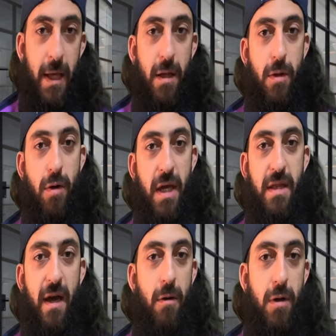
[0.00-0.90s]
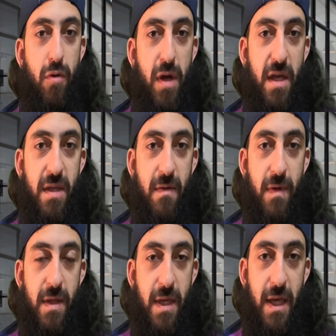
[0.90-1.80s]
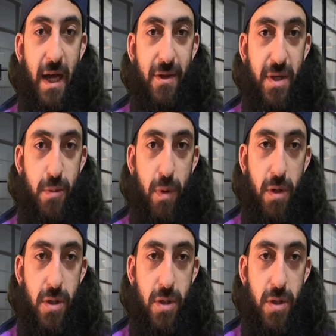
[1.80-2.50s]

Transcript: Look at our creativity at the Spurs